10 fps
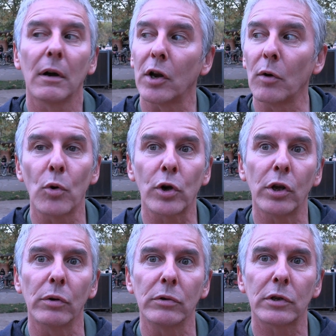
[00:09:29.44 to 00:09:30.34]
no more
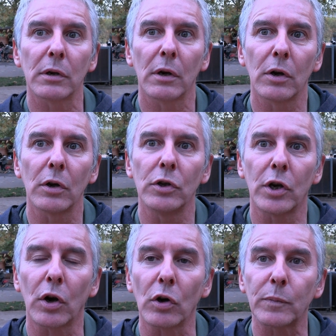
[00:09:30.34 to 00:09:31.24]
queues, you
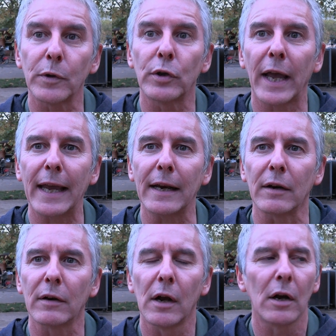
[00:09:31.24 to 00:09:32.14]
go to hospital, you get in.
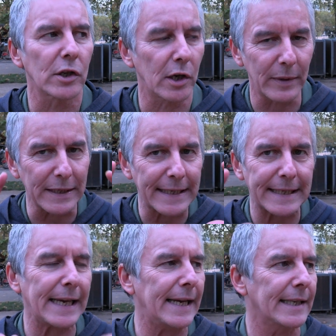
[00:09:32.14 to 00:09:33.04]
So there were these
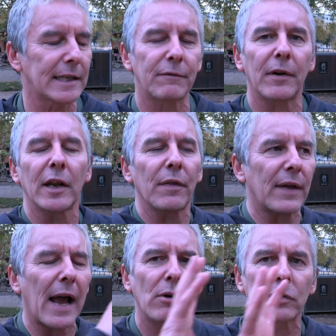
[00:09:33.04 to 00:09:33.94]
scenes of like
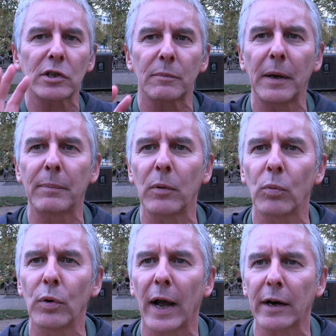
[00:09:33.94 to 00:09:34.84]
thousands of people in
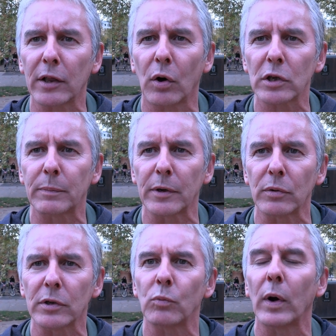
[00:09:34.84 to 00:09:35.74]
Wuhan at the
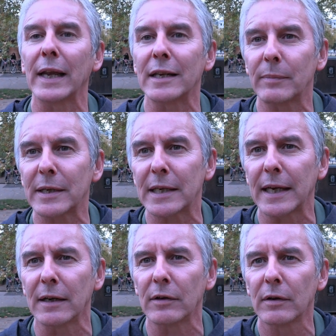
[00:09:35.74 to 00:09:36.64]
hospitals waiting to be
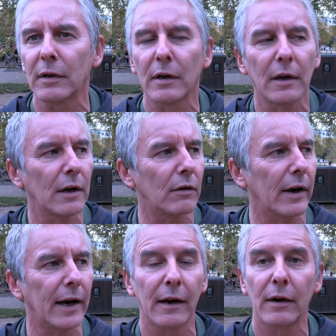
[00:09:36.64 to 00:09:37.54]
seen,
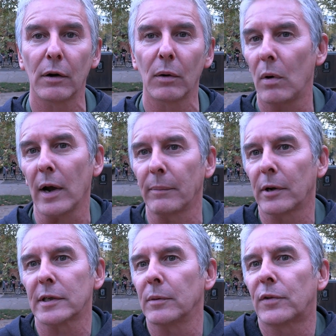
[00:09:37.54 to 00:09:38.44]
right? Why?
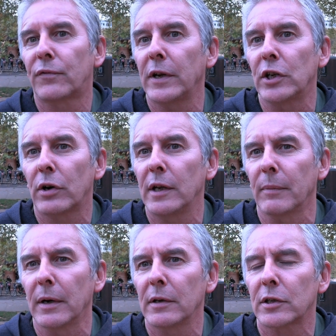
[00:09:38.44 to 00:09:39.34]
Because it was free
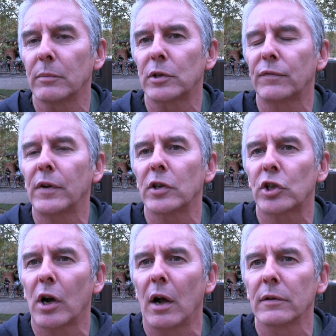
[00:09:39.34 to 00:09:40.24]
treatment, so it was your first
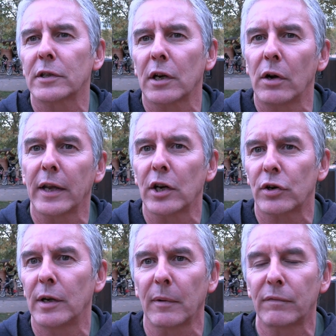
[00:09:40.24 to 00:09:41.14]
chance to go and get
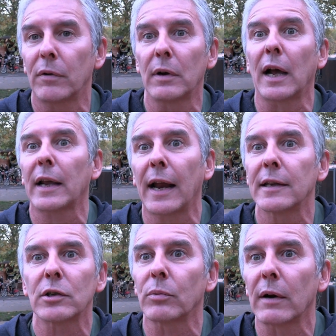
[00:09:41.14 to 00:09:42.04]
treatment for lung
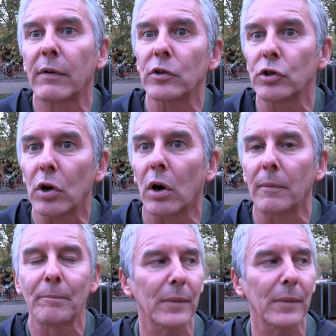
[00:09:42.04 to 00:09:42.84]
cancer or whatever else you got.